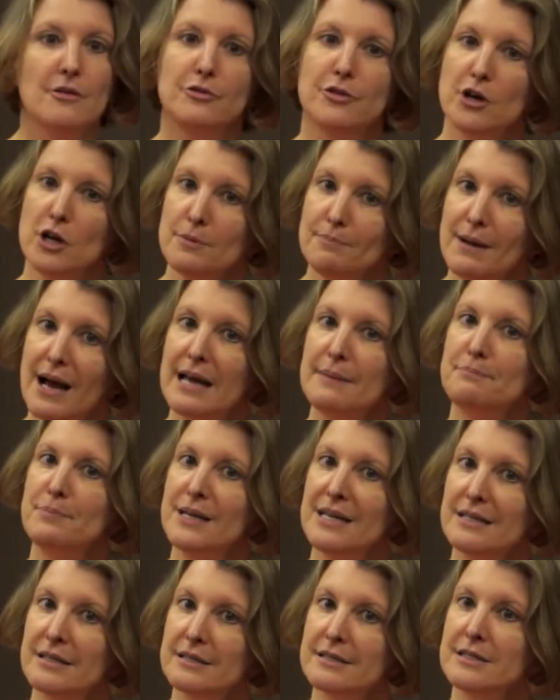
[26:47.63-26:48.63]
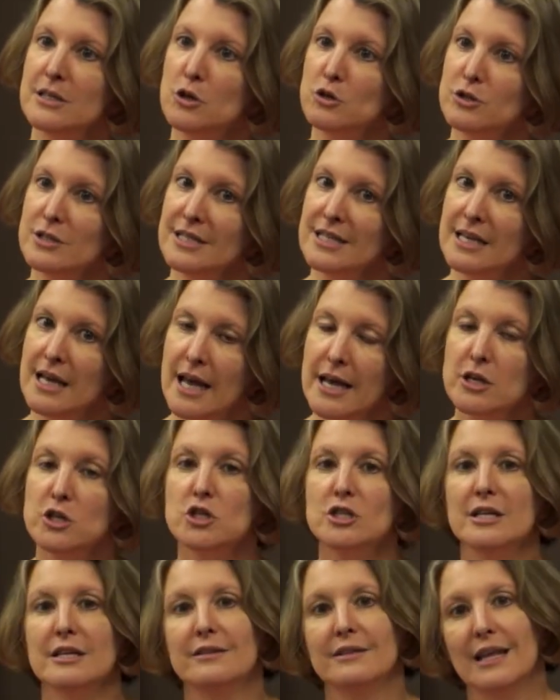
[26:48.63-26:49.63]
There might be an
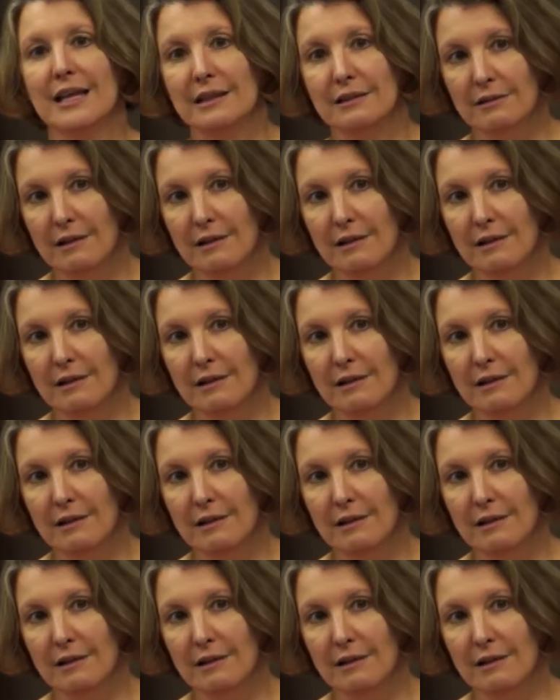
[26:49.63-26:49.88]
association that